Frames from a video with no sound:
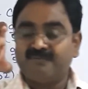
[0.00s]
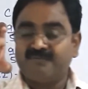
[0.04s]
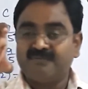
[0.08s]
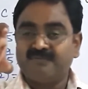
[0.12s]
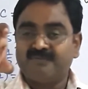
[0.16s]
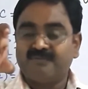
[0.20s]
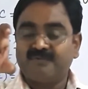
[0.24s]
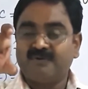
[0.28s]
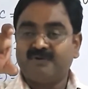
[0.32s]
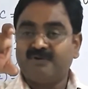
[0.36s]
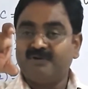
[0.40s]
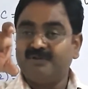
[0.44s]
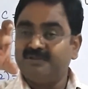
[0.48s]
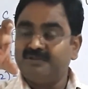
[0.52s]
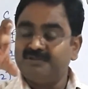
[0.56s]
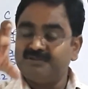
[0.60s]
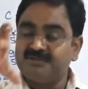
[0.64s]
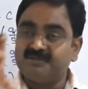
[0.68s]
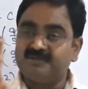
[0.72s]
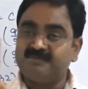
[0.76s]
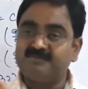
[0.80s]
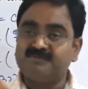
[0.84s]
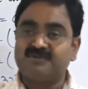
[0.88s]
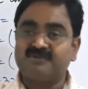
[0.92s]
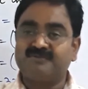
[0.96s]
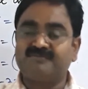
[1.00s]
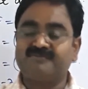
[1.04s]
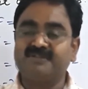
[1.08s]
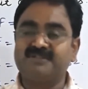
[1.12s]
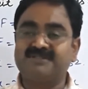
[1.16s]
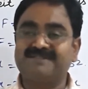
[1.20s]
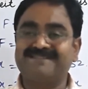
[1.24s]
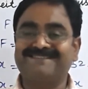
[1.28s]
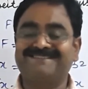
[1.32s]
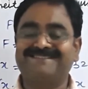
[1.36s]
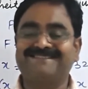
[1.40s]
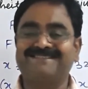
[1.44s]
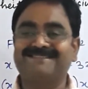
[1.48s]
all the sums of this
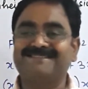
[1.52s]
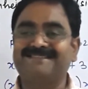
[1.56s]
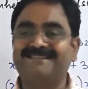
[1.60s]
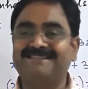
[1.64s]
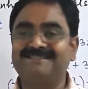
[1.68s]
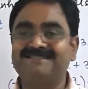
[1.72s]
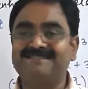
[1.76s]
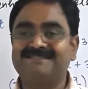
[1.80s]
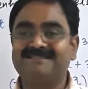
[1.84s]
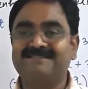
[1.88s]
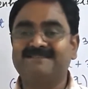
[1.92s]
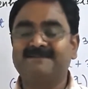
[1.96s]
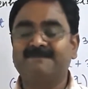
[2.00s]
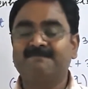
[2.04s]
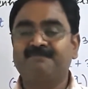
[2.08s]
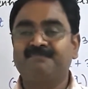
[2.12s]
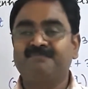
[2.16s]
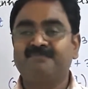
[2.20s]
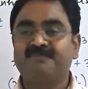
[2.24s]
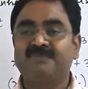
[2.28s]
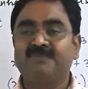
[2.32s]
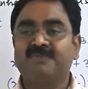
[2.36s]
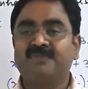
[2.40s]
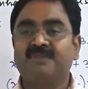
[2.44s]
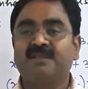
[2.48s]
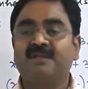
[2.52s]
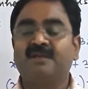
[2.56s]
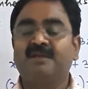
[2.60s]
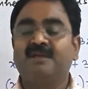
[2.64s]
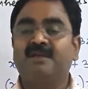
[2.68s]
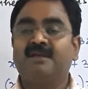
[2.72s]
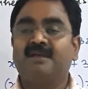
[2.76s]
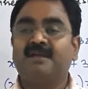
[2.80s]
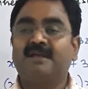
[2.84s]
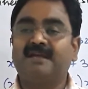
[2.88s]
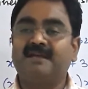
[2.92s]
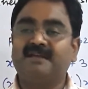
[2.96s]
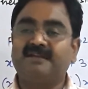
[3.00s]
exercise,
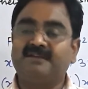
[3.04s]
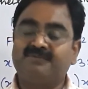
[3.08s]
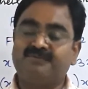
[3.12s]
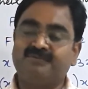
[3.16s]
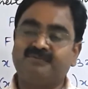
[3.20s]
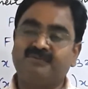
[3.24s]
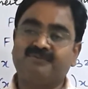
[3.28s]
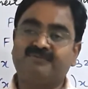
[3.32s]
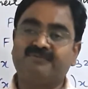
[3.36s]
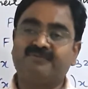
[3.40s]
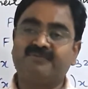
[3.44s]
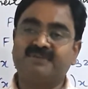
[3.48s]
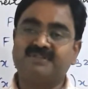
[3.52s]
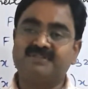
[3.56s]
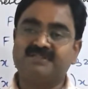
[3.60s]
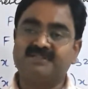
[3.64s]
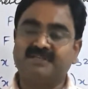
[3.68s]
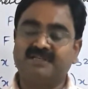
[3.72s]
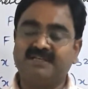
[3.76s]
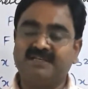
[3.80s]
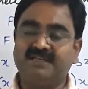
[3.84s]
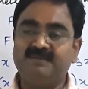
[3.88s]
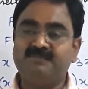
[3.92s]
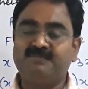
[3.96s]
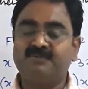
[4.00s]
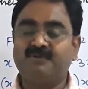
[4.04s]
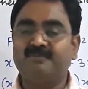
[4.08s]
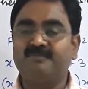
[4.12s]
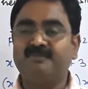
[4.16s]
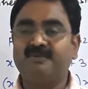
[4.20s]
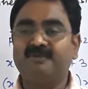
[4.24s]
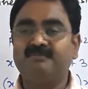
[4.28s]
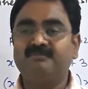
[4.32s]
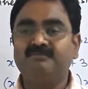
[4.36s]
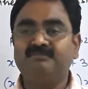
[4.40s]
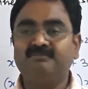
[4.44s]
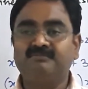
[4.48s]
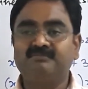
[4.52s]
and if you are facing any
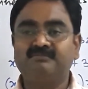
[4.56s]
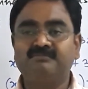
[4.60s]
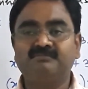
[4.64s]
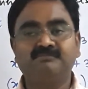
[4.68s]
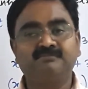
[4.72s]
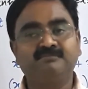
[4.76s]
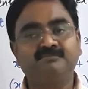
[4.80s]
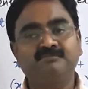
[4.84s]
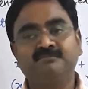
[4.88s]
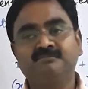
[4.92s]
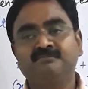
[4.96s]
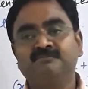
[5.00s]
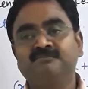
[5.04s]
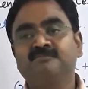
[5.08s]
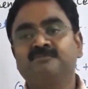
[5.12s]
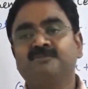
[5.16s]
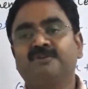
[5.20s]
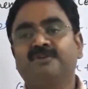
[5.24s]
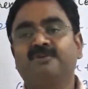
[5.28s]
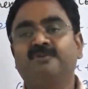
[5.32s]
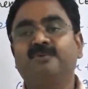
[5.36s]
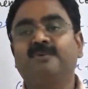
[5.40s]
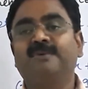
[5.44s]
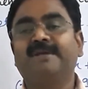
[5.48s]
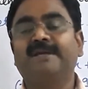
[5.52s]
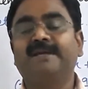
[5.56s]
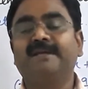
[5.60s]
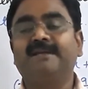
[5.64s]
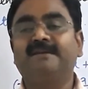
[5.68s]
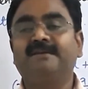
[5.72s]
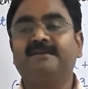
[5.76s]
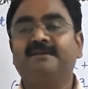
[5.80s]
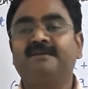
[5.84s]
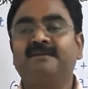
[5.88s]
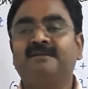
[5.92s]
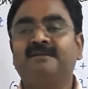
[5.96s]
problem, you can